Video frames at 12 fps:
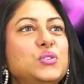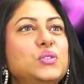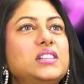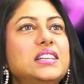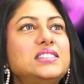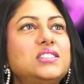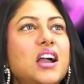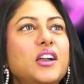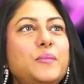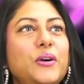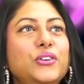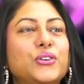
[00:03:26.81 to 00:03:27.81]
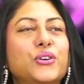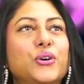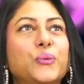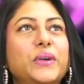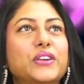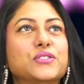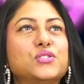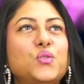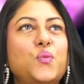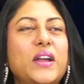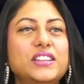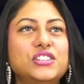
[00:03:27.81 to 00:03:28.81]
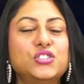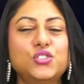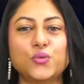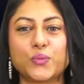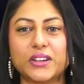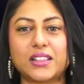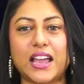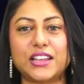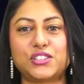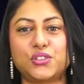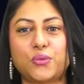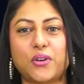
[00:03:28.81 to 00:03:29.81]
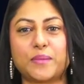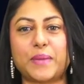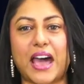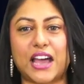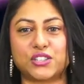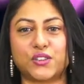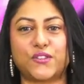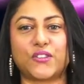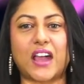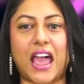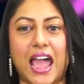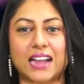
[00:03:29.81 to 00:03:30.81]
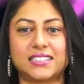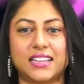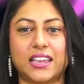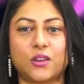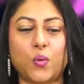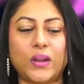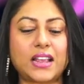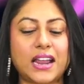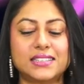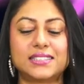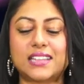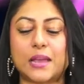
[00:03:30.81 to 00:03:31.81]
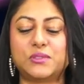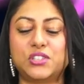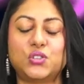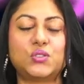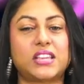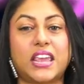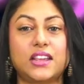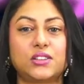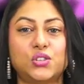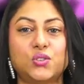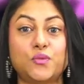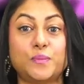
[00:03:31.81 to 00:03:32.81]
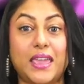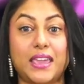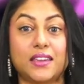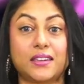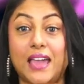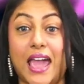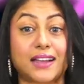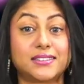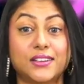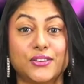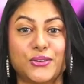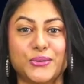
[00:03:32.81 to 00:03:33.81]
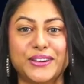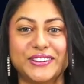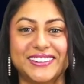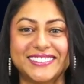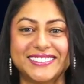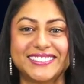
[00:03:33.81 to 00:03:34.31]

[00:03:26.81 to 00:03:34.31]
let's talk about your career. So, when did you realize your passion for acting, and what kind of steps did you take to make acting a career?